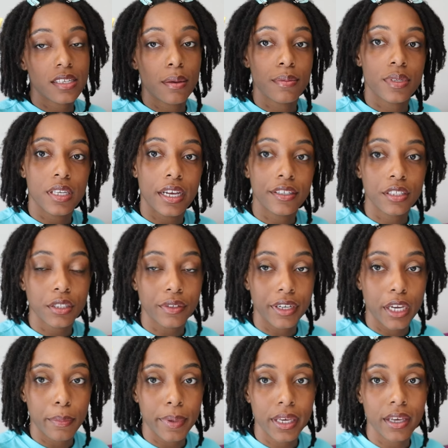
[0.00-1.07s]
some
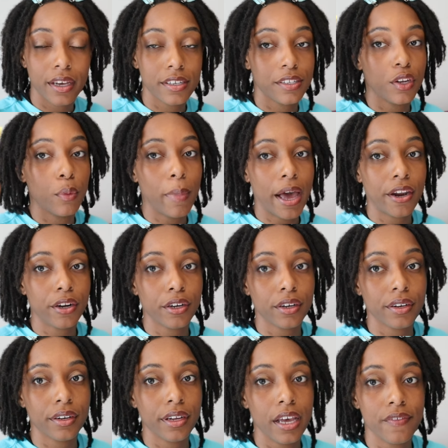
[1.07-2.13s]
sunscreen because no
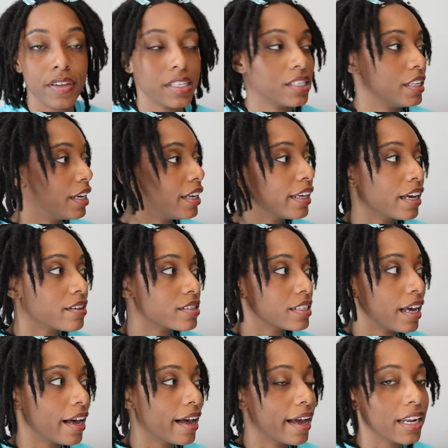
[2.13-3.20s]
matter if it's sunny
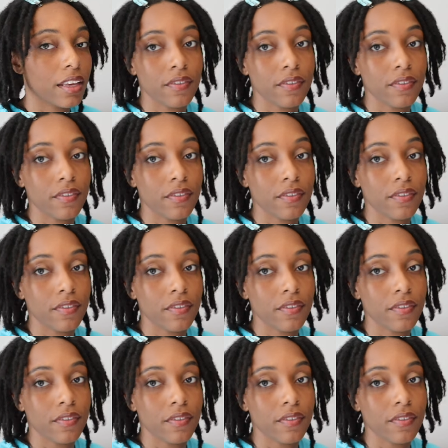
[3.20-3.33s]
outside,